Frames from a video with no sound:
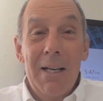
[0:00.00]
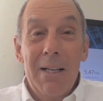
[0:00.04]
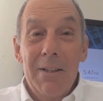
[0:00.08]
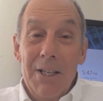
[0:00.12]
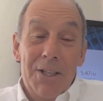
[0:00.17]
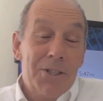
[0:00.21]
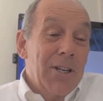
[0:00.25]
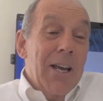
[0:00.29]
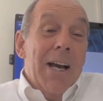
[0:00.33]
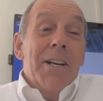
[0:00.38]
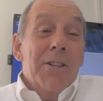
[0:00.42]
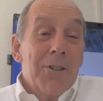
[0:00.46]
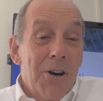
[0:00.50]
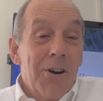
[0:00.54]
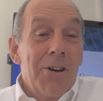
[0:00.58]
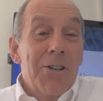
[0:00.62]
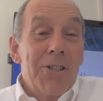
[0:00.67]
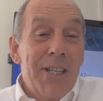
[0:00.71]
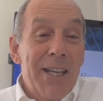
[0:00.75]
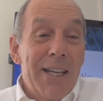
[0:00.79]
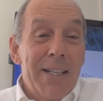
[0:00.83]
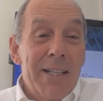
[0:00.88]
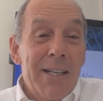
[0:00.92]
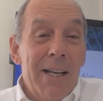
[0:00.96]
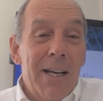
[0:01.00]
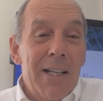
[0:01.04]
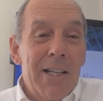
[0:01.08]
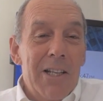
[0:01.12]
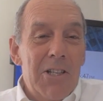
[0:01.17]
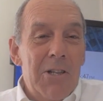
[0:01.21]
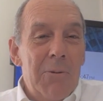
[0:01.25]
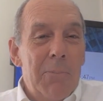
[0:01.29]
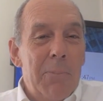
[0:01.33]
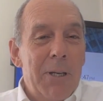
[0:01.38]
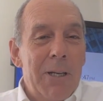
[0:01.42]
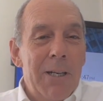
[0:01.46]
these guys are
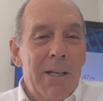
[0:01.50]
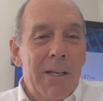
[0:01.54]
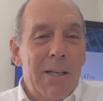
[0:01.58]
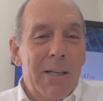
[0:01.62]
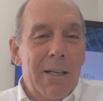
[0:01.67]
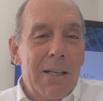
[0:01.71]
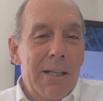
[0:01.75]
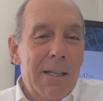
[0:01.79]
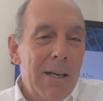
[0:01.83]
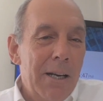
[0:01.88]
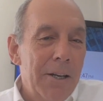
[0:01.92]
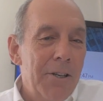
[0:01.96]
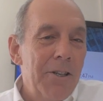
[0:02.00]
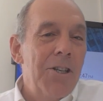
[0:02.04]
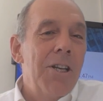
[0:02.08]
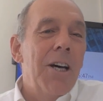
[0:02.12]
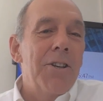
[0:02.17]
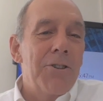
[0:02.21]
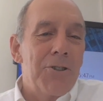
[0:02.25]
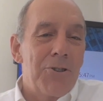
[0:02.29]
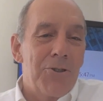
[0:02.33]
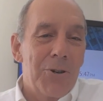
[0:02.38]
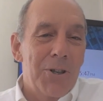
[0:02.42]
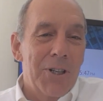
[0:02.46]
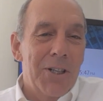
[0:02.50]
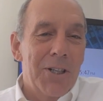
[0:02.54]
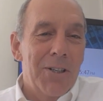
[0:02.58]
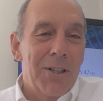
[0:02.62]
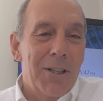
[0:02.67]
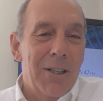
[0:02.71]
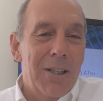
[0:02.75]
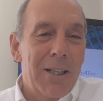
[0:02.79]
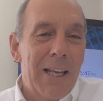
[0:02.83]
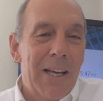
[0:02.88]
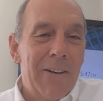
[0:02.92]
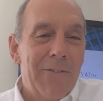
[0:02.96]
technology, but in an
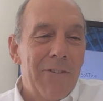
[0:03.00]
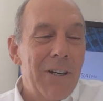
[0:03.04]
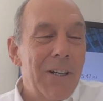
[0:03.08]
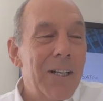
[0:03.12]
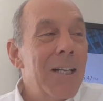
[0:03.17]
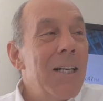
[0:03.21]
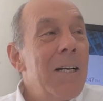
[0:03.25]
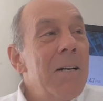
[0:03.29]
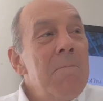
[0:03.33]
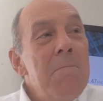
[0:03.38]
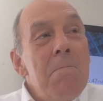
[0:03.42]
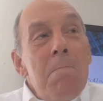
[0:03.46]
industrial level.